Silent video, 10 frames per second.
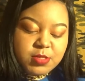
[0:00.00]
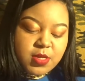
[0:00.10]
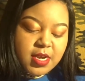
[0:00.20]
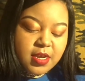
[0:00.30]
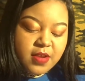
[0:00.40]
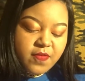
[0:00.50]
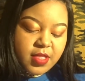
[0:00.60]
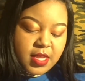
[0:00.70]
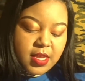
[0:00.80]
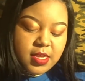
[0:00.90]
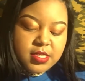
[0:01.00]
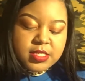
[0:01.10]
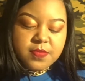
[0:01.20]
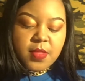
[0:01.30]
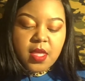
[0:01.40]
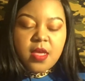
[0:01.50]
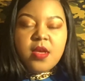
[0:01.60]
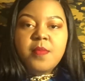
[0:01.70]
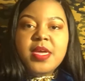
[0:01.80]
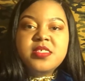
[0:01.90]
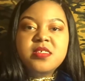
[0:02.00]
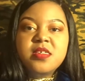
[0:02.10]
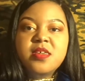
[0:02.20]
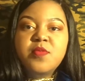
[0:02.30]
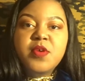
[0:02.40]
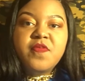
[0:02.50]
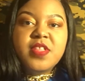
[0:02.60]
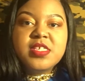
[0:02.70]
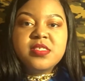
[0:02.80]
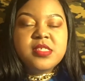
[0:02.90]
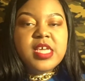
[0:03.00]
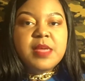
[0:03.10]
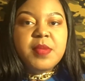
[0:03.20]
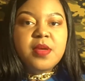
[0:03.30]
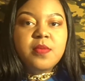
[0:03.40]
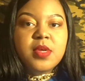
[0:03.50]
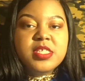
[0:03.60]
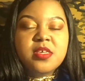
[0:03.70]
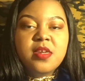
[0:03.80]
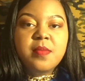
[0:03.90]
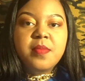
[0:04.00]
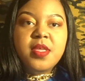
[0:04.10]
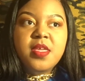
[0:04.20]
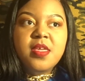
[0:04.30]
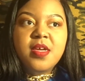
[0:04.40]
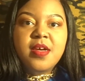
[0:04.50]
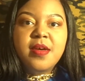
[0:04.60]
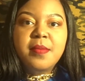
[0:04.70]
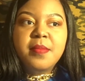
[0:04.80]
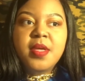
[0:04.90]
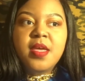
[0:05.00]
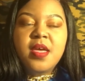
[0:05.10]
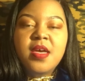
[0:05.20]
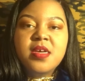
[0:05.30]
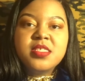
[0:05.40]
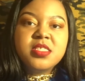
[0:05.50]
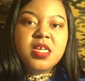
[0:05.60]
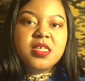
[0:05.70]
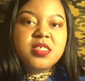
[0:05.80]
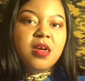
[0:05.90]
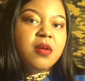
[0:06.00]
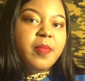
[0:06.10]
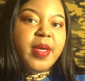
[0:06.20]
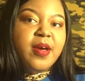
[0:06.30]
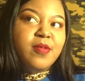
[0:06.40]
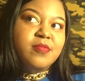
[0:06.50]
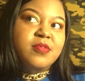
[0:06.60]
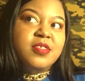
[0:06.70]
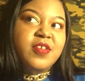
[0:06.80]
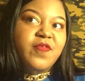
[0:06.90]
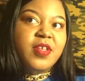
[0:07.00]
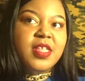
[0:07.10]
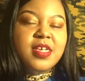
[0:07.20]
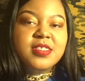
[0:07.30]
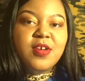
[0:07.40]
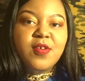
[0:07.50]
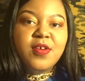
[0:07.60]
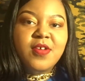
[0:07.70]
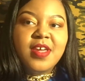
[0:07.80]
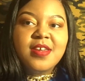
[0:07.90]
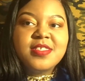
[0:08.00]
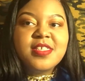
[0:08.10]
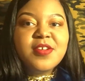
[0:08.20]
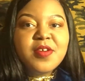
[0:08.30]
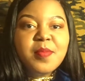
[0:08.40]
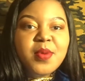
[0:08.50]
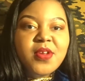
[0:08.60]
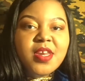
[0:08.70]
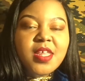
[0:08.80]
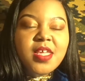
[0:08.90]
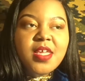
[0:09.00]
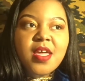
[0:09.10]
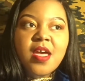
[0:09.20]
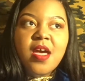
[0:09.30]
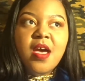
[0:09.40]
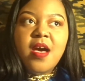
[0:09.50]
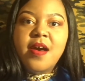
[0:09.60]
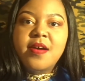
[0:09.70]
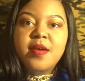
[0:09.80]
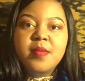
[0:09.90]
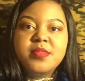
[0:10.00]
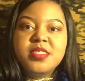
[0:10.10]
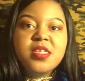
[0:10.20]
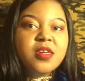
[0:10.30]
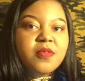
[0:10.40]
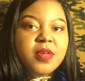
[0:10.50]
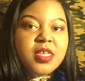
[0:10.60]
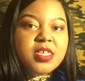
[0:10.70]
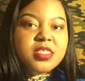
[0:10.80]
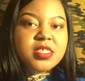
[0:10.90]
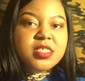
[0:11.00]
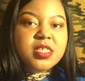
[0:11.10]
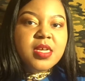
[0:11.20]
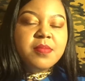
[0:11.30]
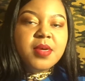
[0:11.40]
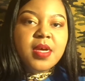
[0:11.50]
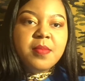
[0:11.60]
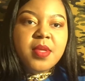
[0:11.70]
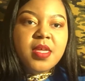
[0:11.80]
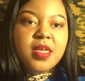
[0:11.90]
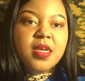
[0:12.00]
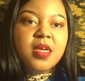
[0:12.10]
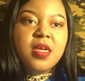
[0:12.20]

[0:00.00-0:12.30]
track of different things. Basically with this segment, it's going to be um, a, a, talk about different things going on like in the sneaker community, um, sneaker releases, upcoming